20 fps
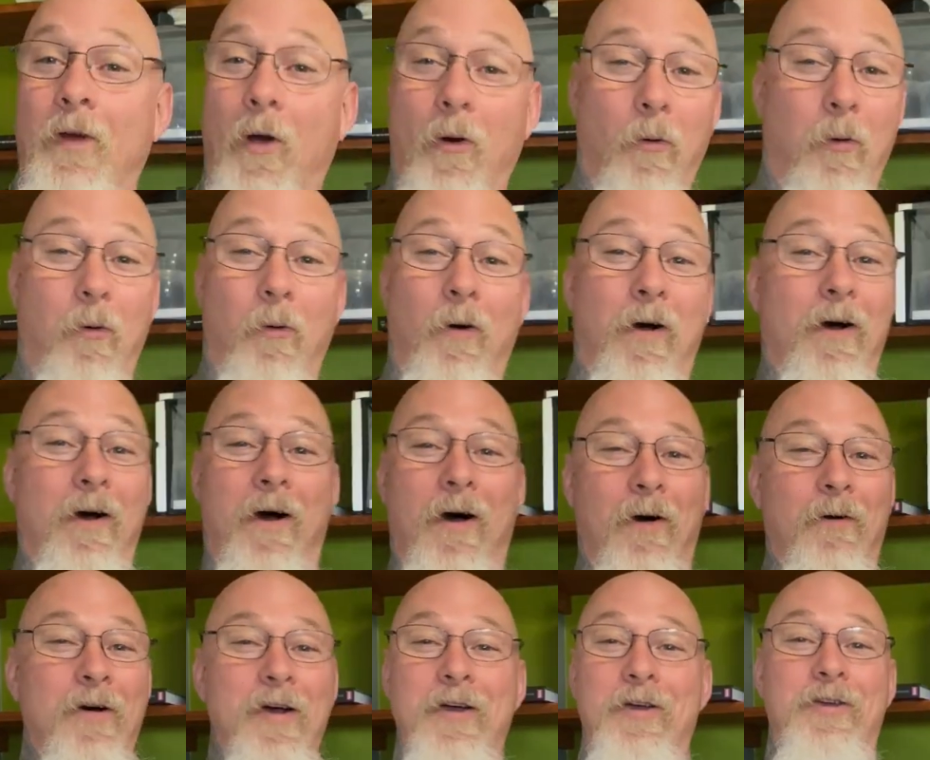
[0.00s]

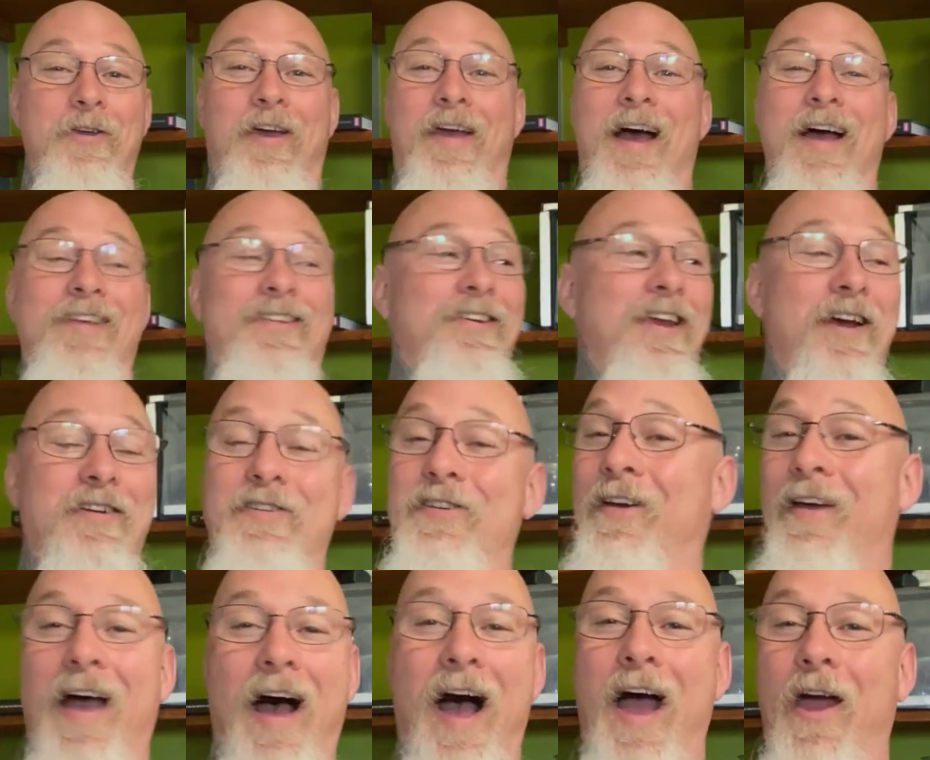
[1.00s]
Whoa, you guys,
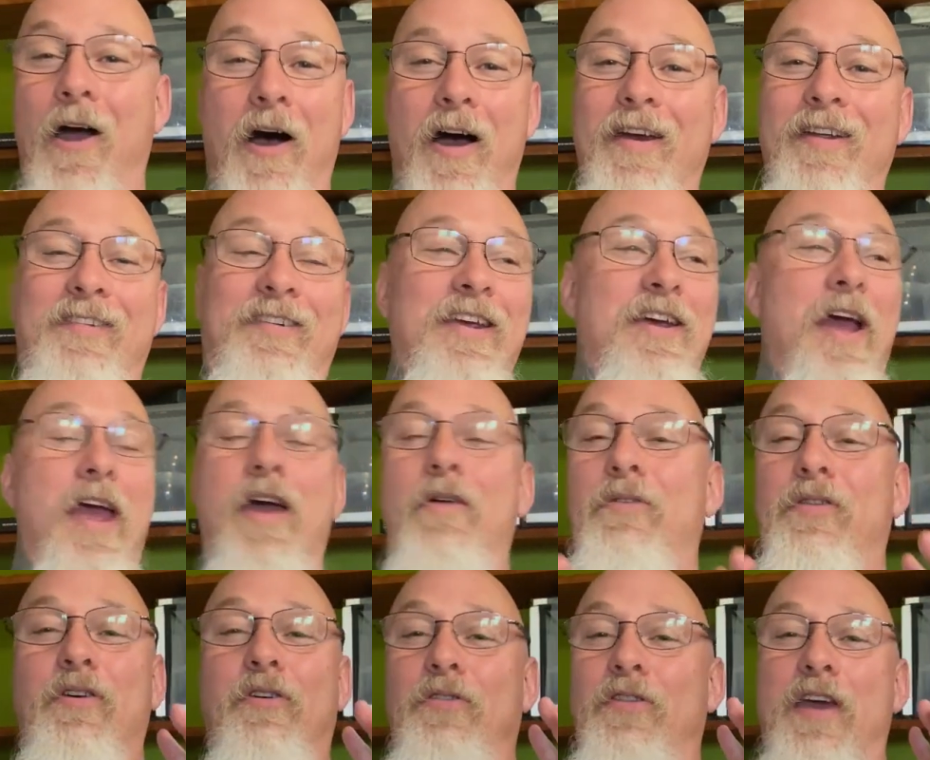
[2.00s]
I honestly,
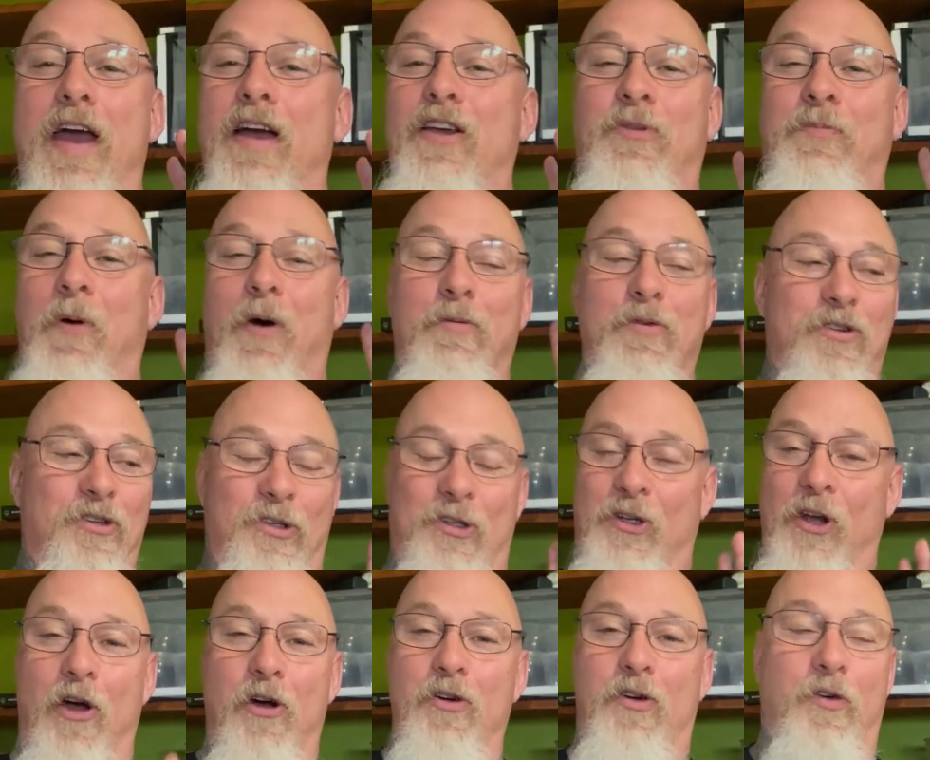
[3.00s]
the expo was
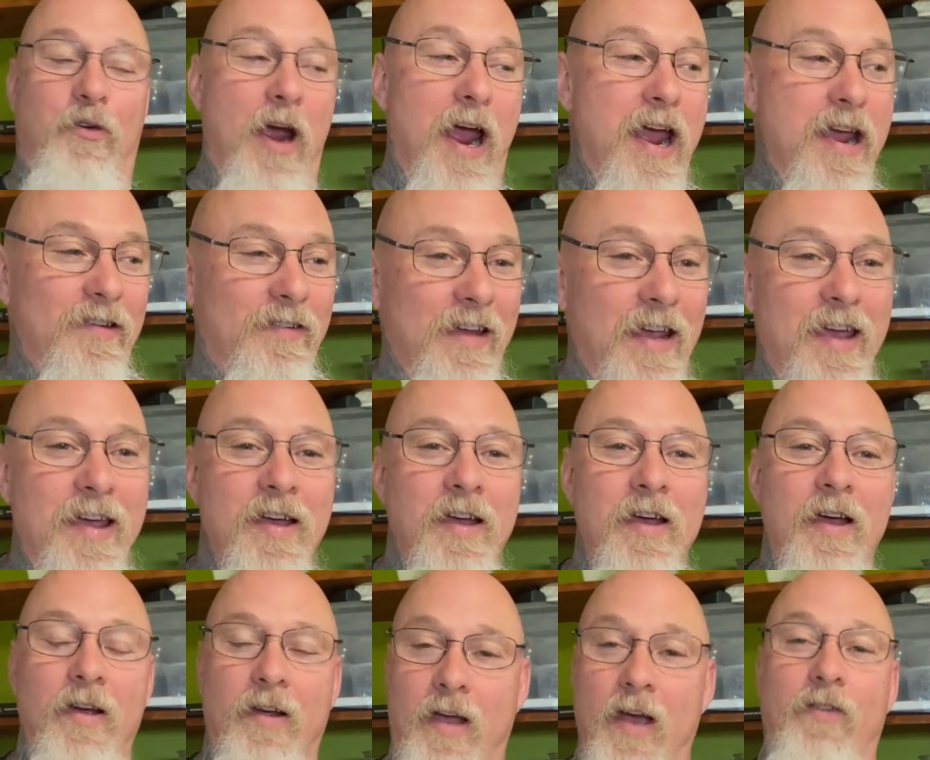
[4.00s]
so crazy
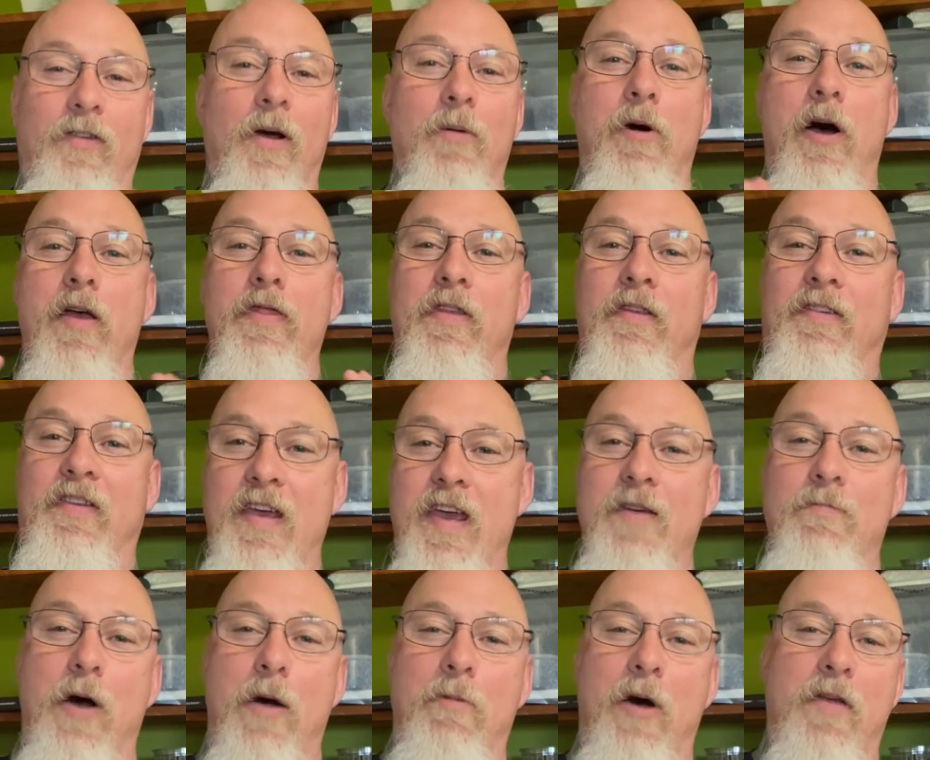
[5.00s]
because I'm on the
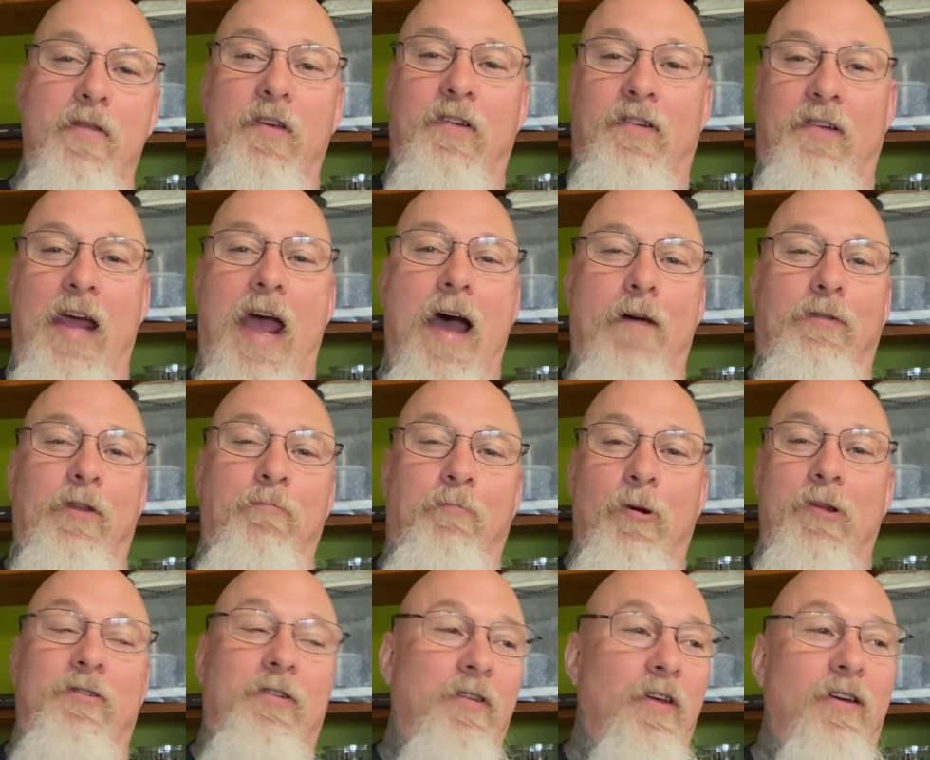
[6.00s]
team, I'm on the staff that
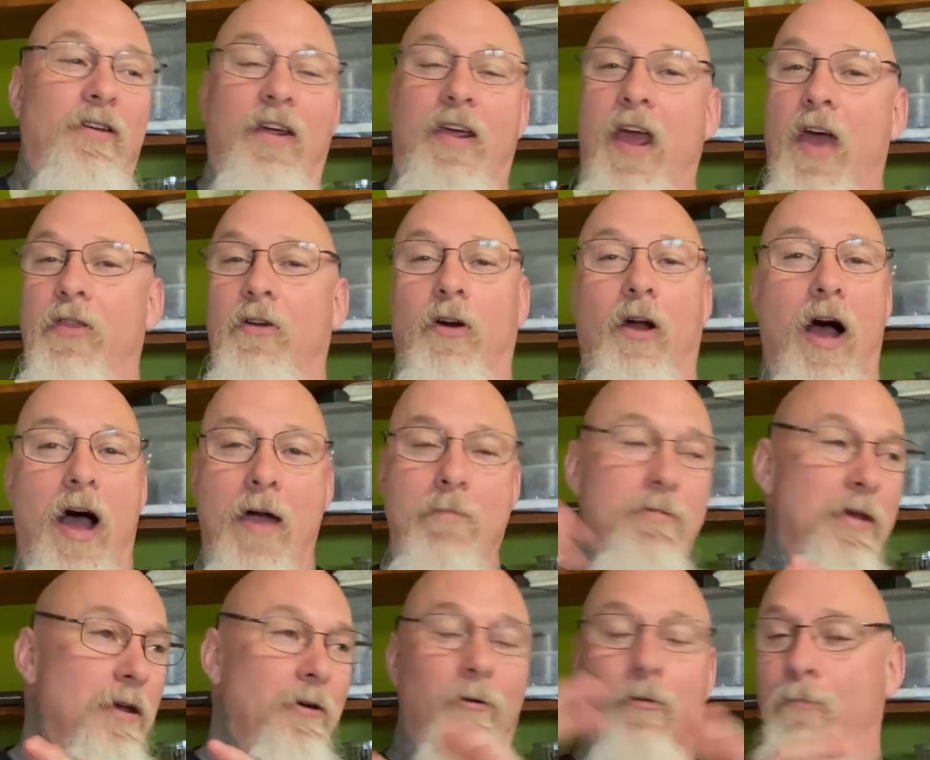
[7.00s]
puts the thing together. I'm
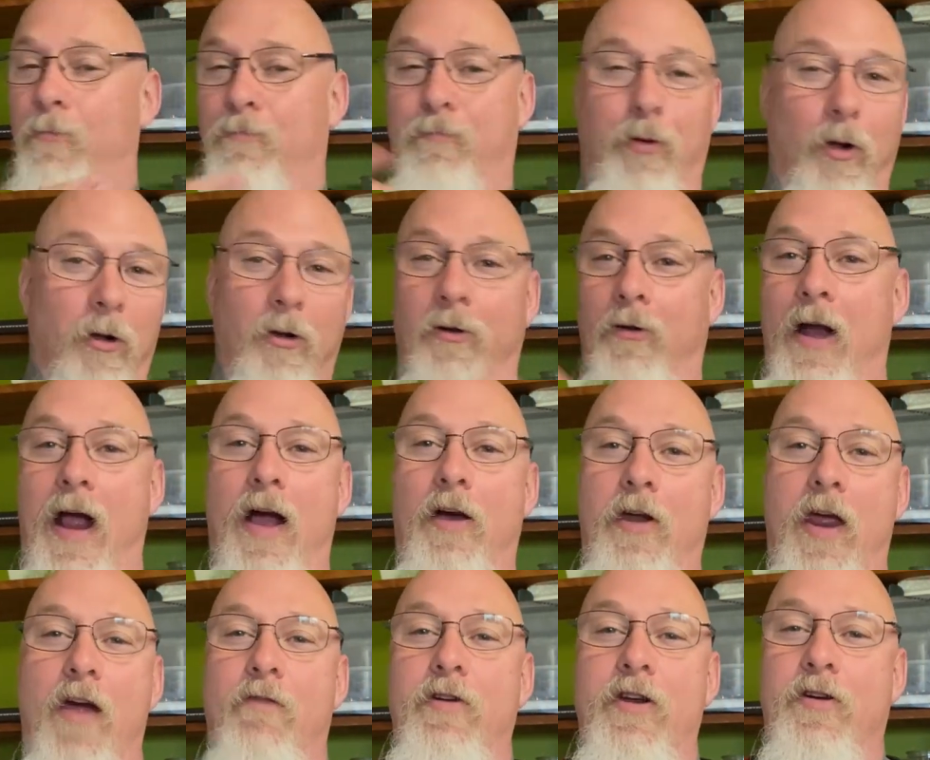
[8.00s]
being pulled around
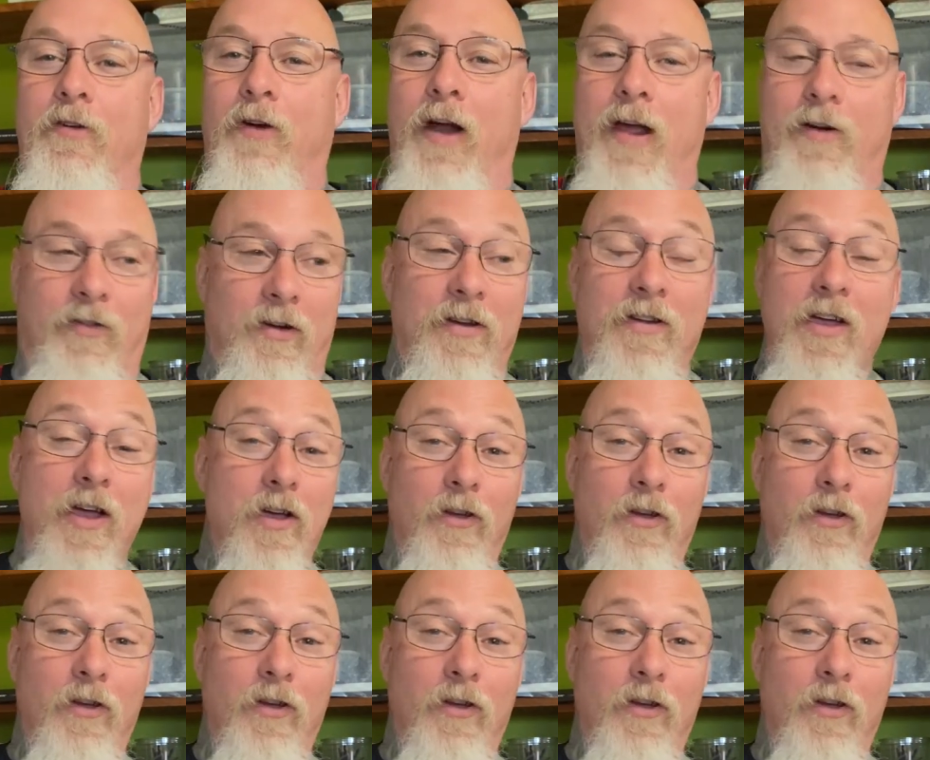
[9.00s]
every direction.